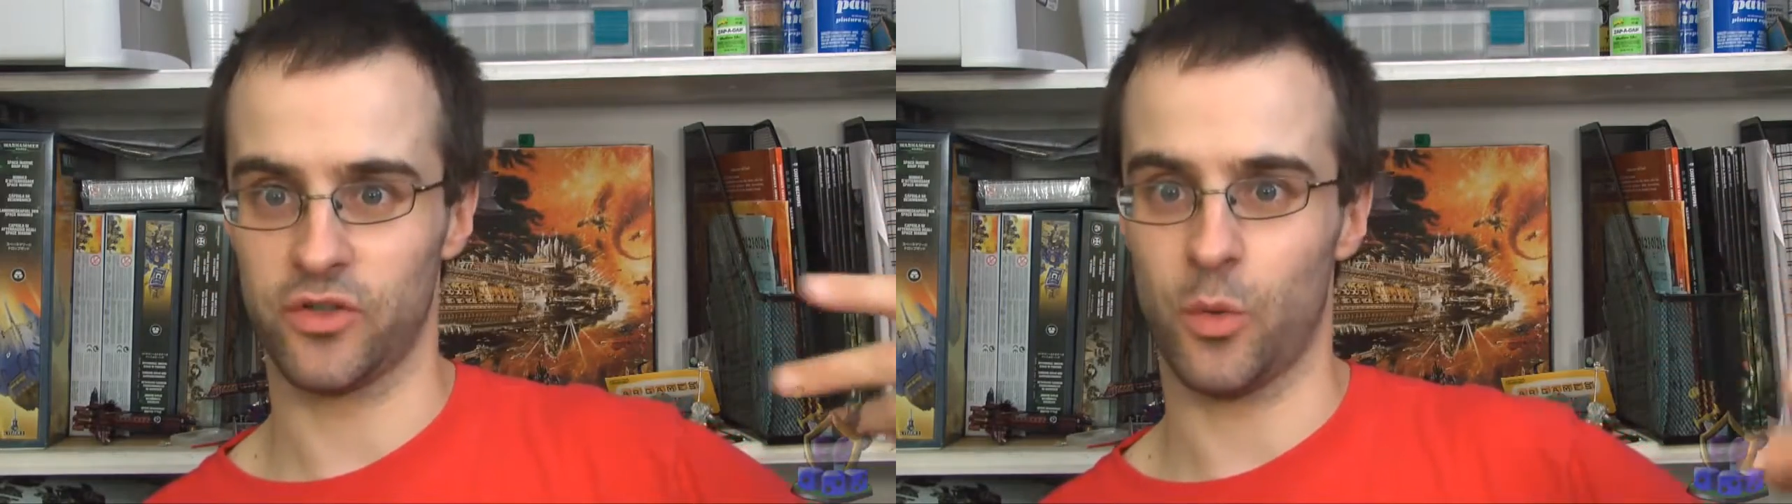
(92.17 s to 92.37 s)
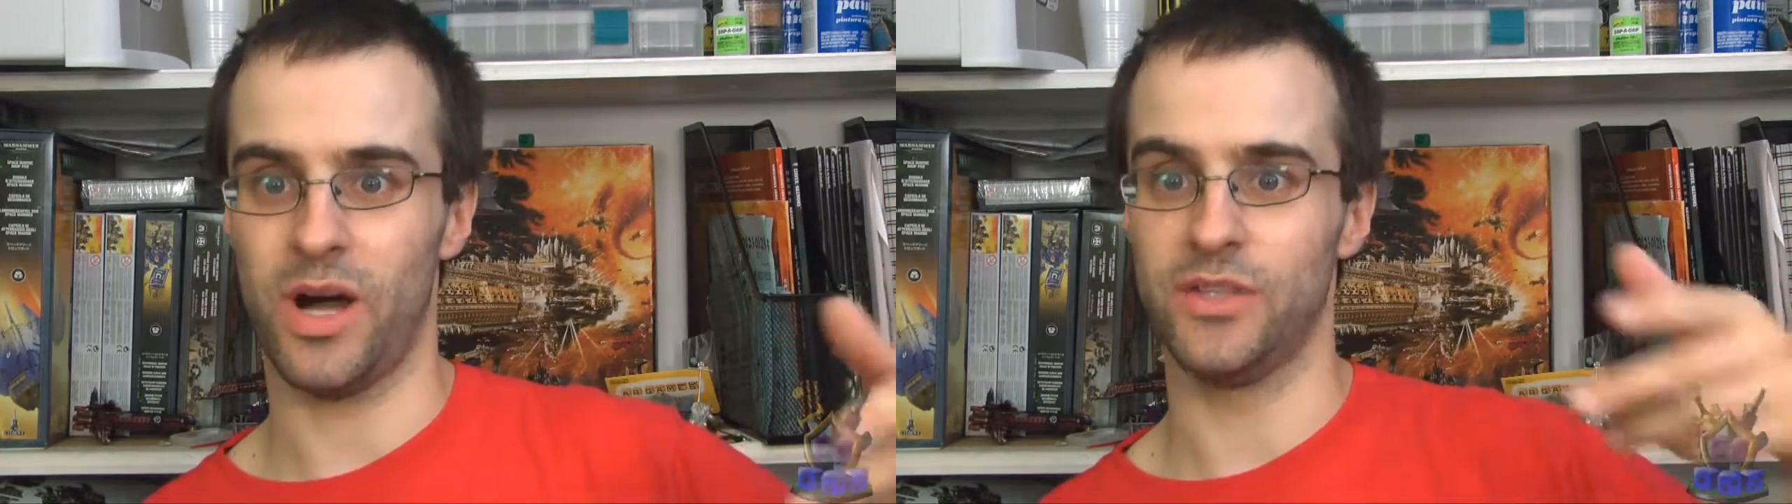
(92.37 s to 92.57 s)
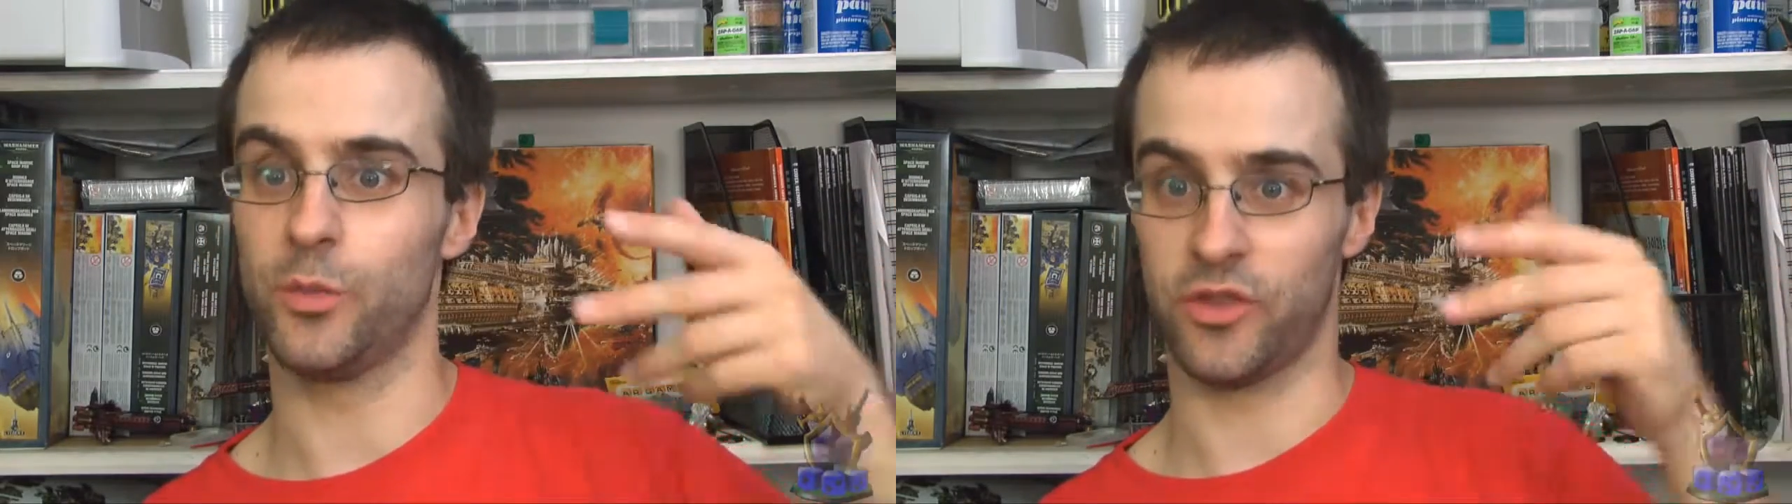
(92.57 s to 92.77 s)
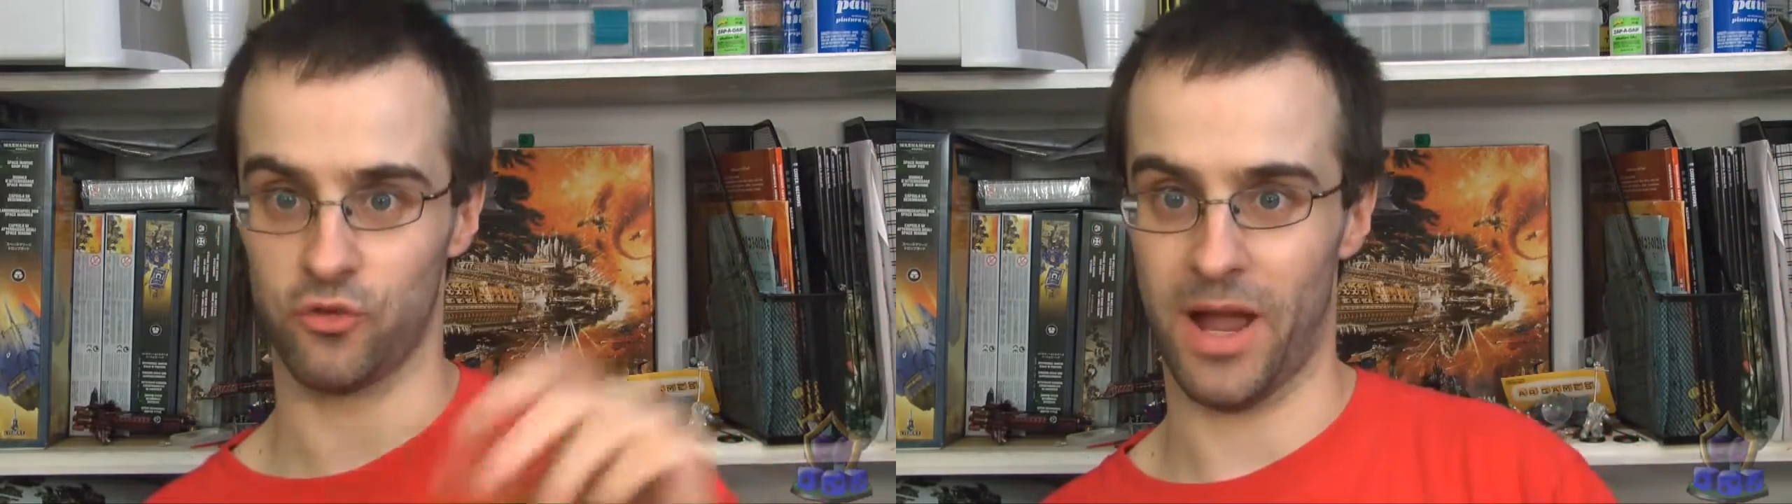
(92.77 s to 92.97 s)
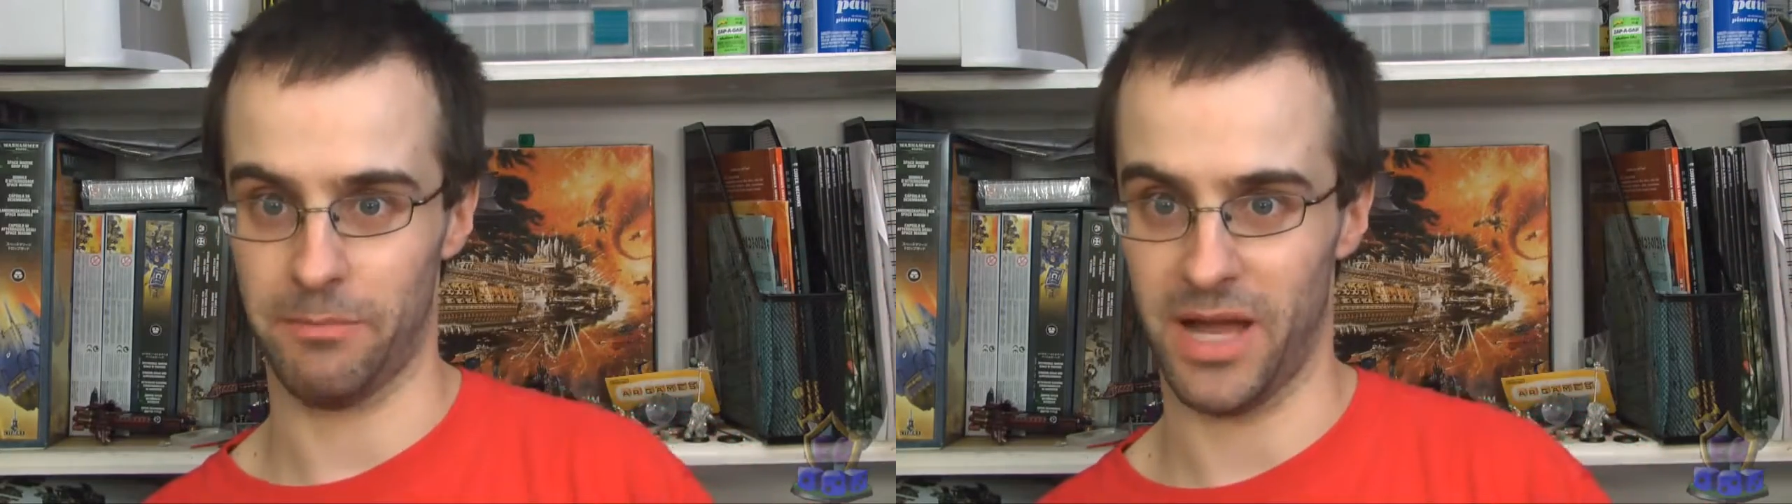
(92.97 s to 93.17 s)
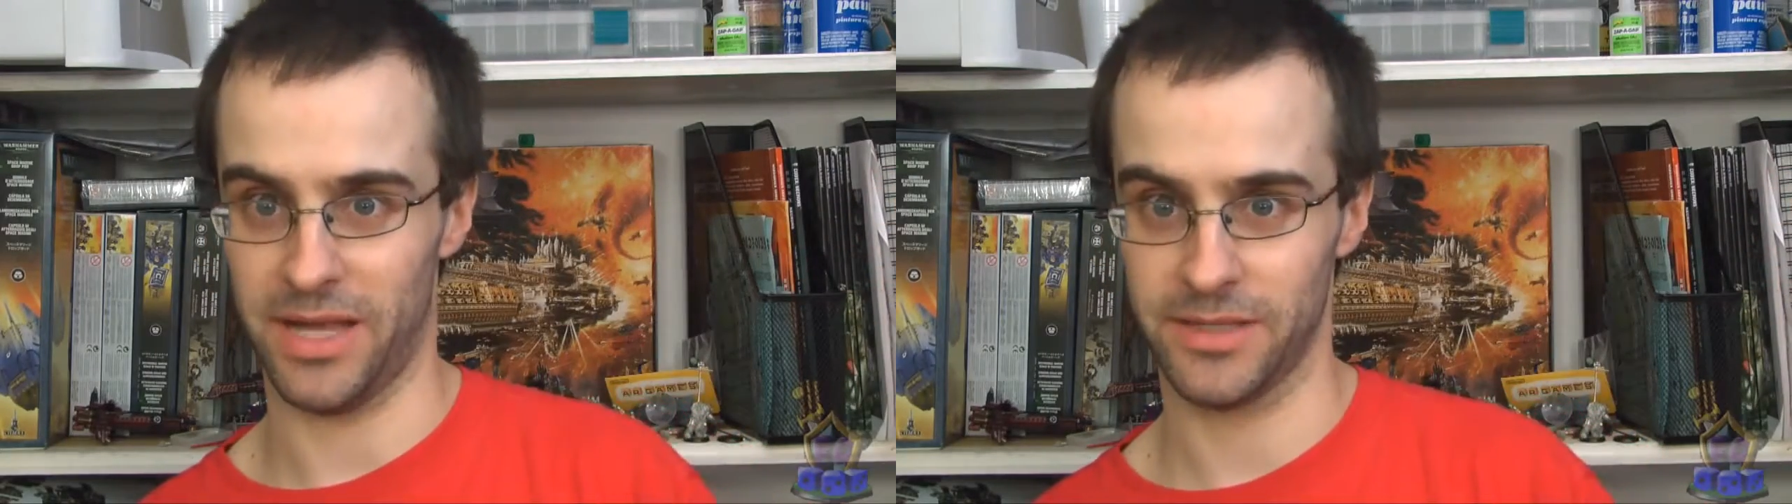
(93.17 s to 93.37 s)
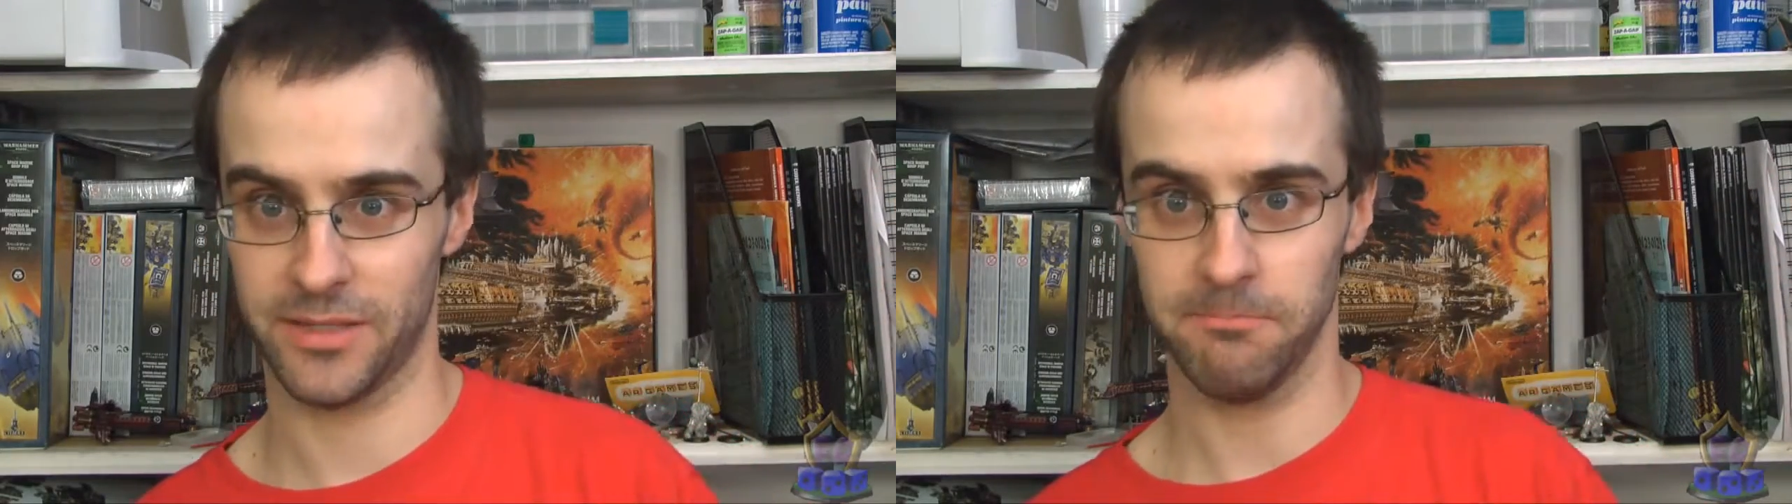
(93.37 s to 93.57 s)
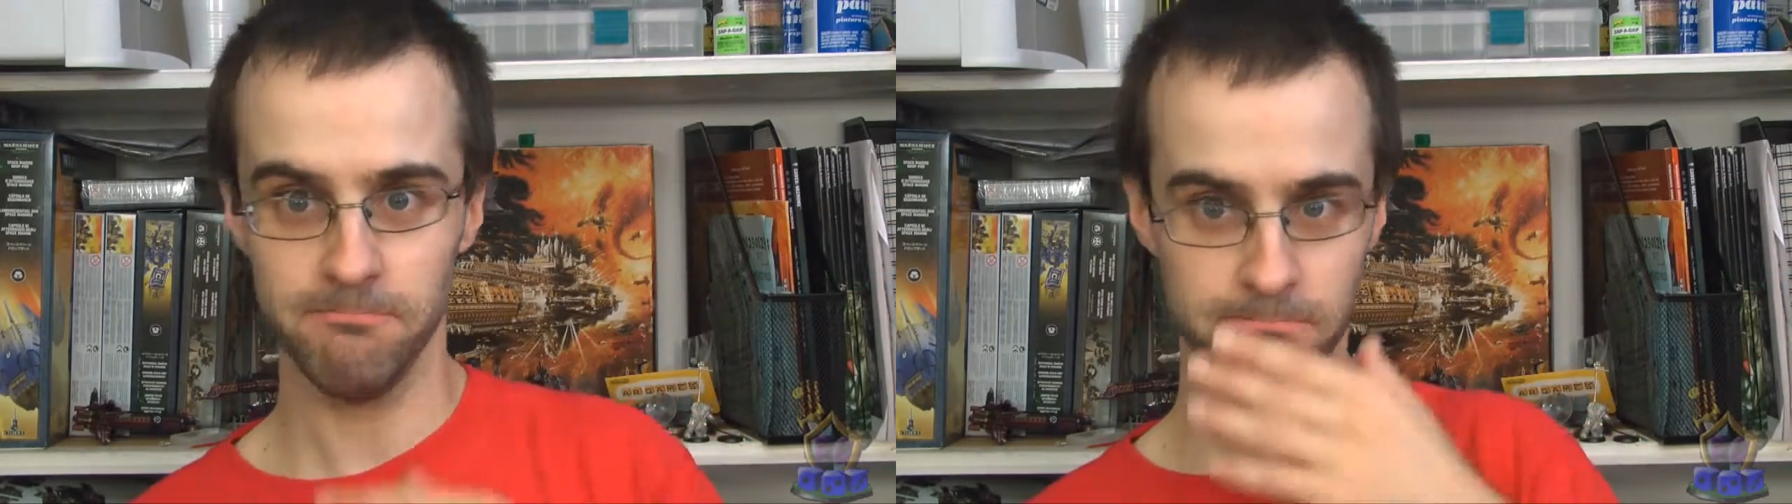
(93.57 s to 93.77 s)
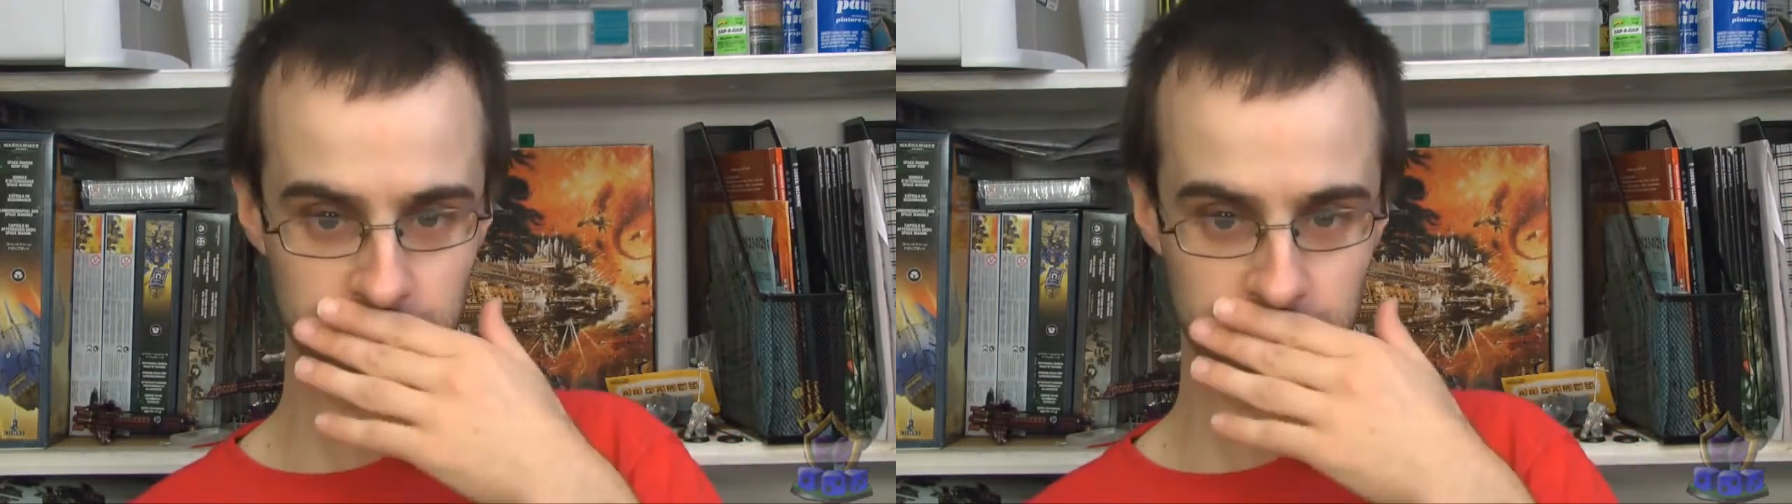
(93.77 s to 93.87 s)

squads with Drop Pods.